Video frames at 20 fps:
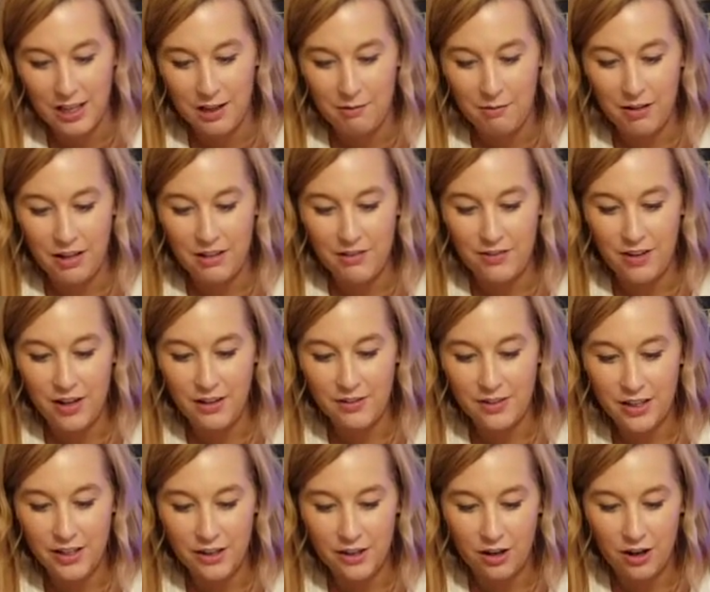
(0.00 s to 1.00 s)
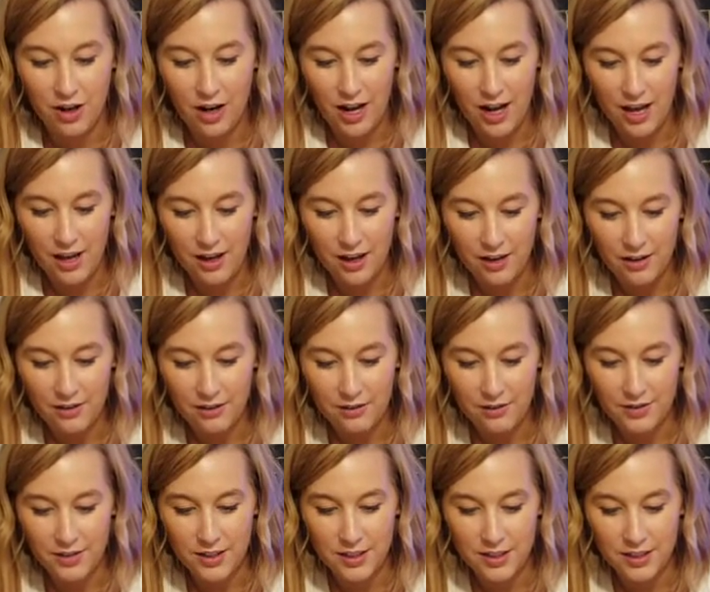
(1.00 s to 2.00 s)
My favorite
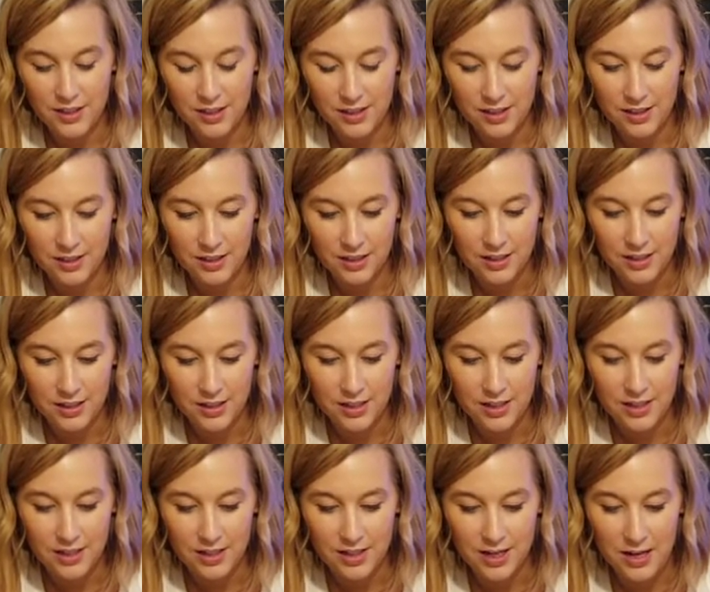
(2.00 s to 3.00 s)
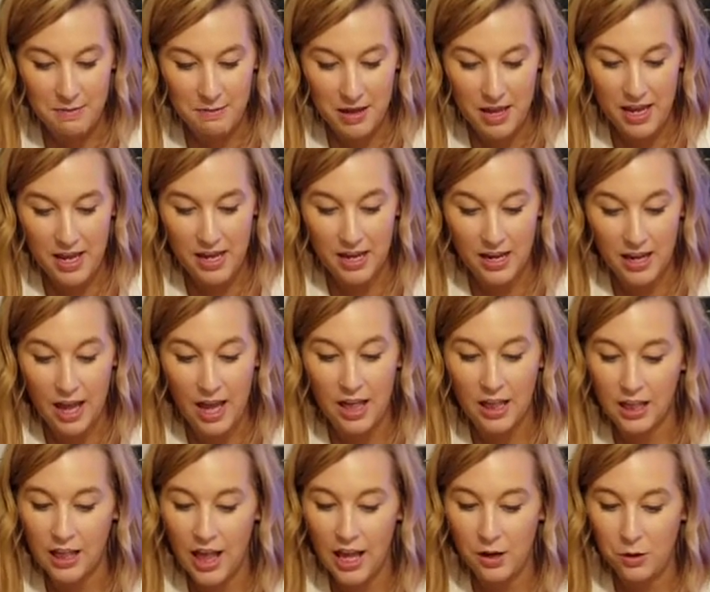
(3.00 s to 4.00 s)
craft to make, I
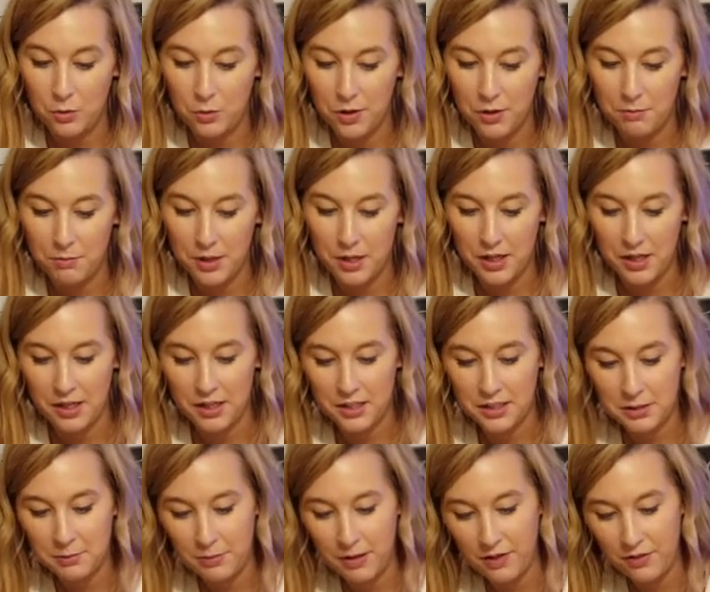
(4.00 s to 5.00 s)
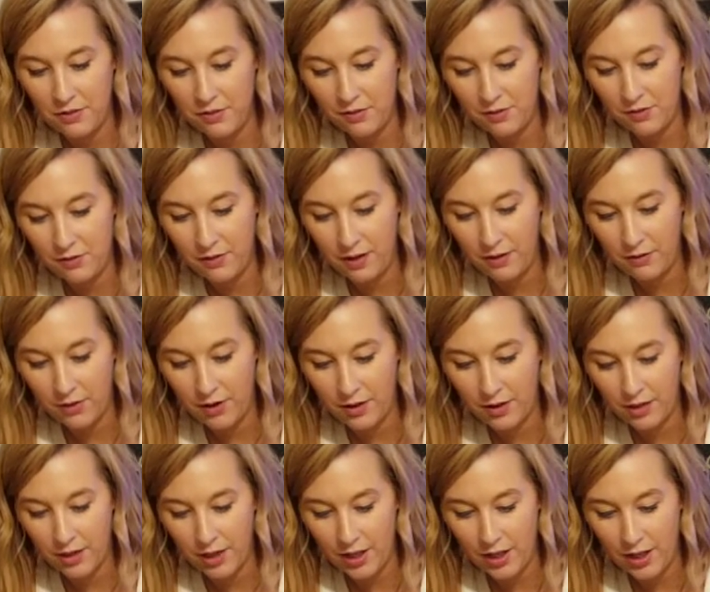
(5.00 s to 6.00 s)
like wood burning. It's my favorite
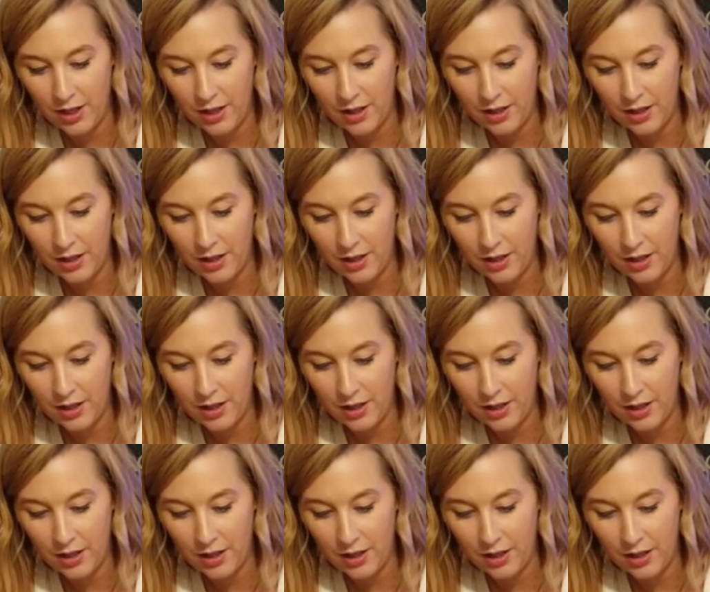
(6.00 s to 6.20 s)
thing.